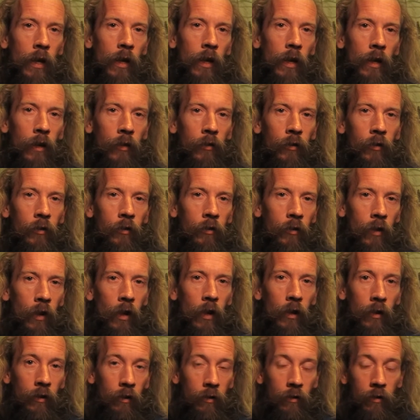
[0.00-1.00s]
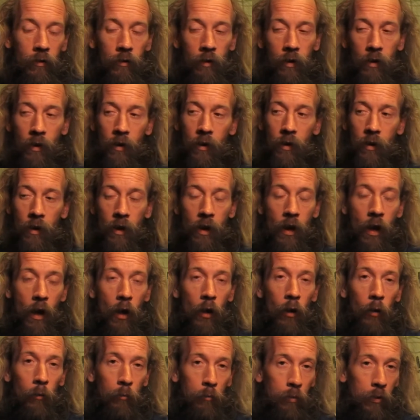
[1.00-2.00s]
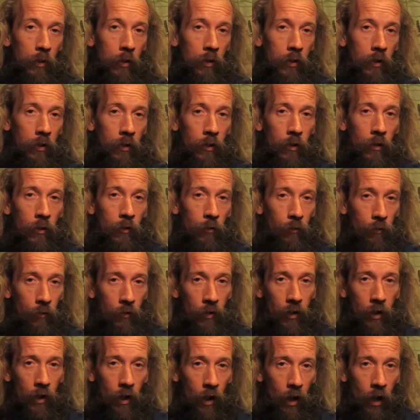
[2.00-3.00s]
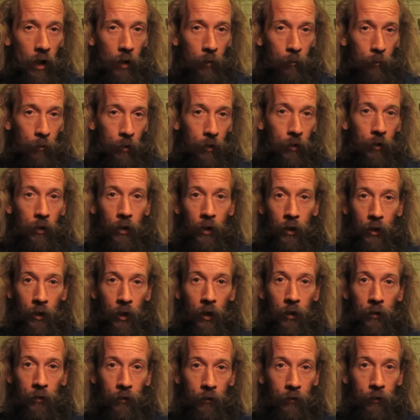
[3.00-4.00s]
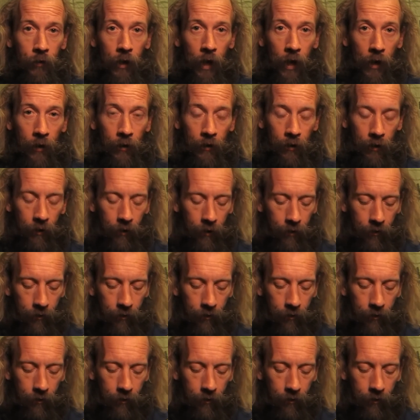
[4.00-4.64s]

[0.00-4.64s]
is a certain help for enlightenment and understanding.